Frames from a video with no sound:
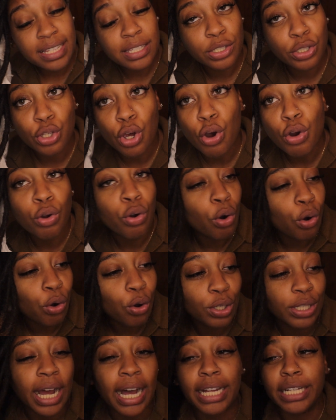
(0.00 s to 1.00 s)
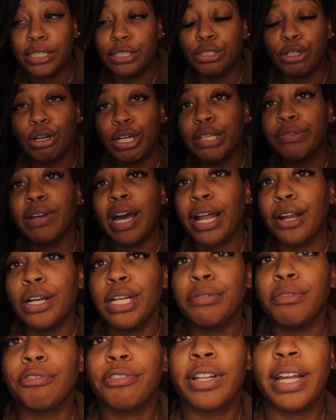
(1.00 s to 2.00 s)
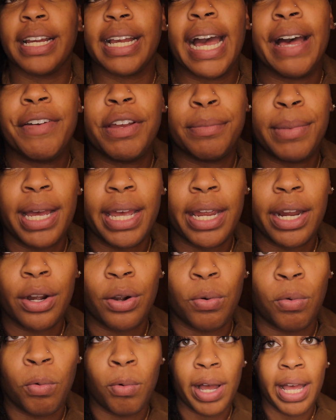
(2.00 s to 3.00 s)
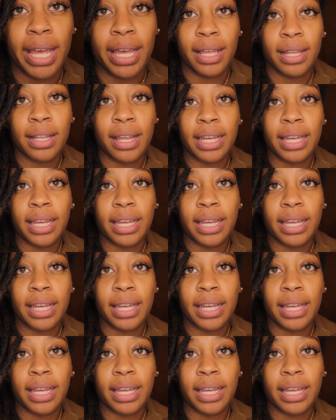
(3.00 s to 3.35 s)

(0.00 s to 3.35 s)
It's so cold. I don't even feel like having my hair wet.